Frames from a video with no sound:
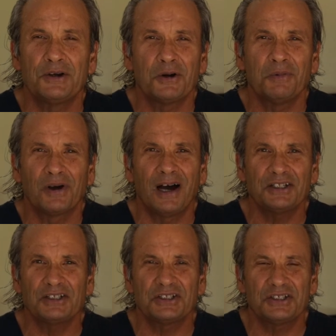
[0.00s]
normal
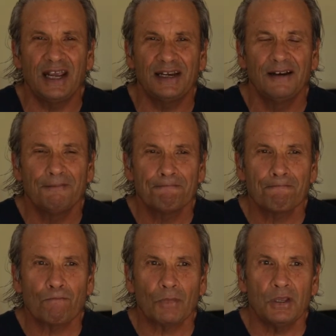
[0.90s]
consciousness state,
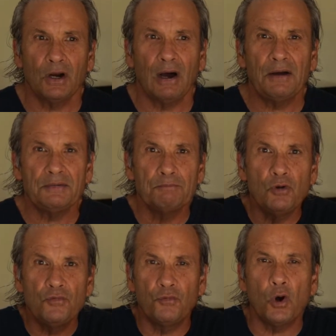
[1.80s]
I
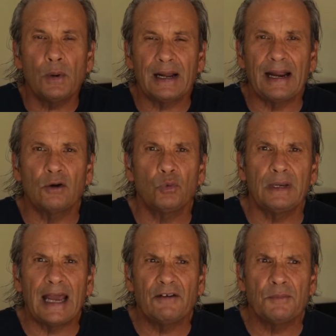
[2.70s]
move forward. I don't
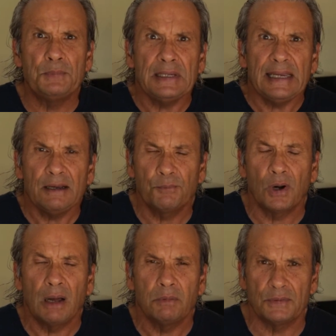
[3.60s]
really have a being
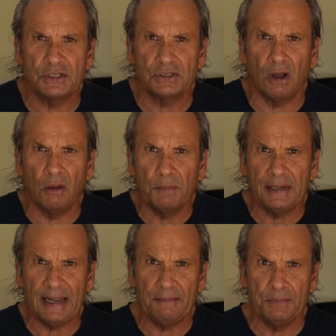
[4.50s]
problem. This has all
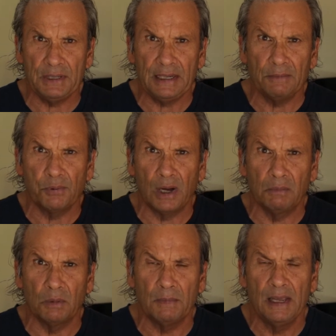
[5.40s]
been a being
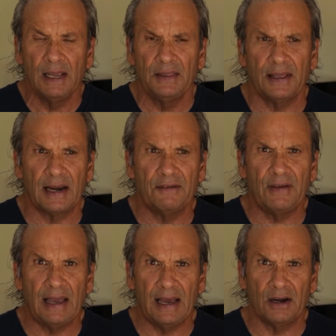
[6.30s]
problem that I've
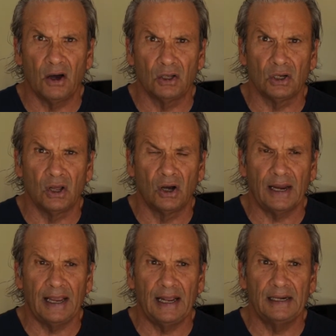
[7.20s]
had all
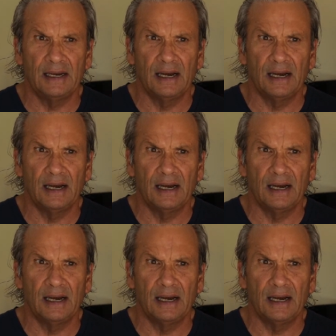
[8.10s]
along, and